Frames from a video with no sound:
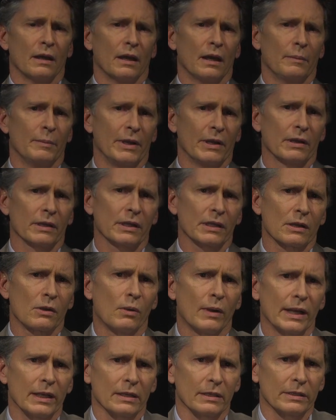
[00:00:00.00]
America
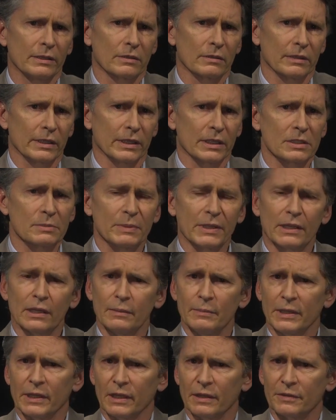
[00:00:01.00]
quite literally is
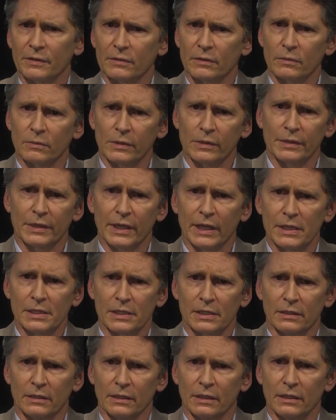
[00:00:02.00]
becoming a third world
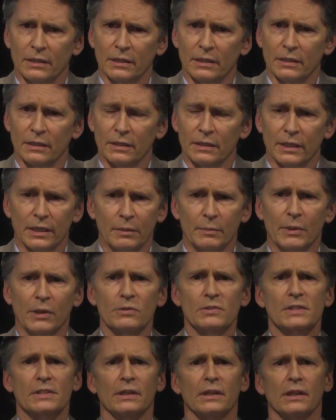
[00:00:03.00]
nation. In
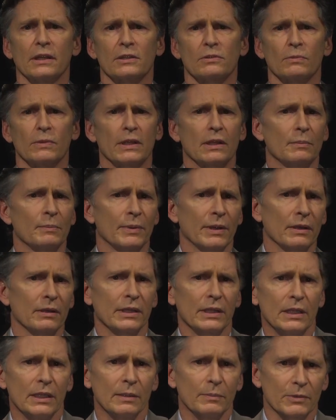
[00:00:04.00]
most cities, we can
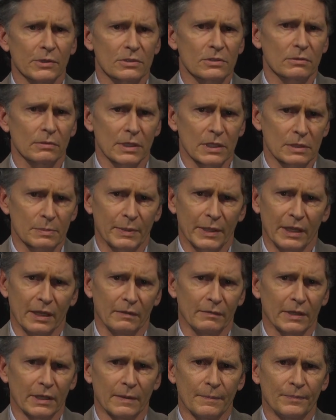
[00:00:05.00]
barely keep the streets
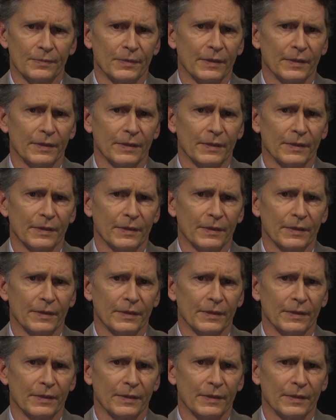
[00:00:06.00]
paved.